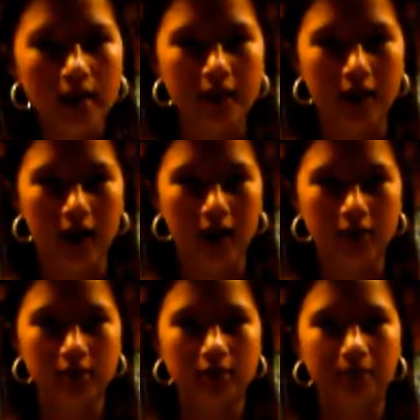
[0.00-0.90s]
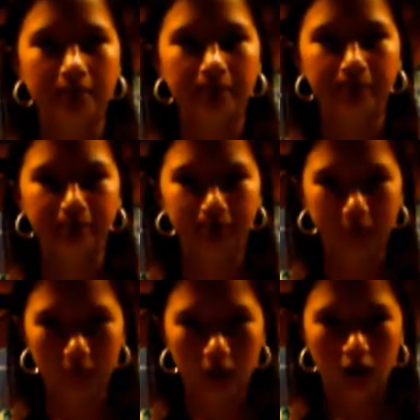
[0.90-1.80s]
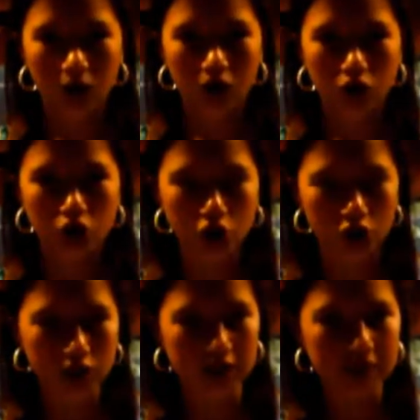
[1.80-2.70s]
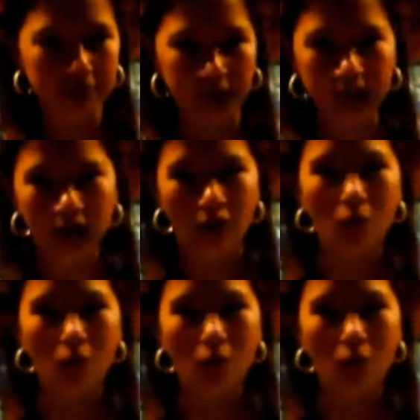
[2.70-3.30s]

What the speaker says: That she's explaining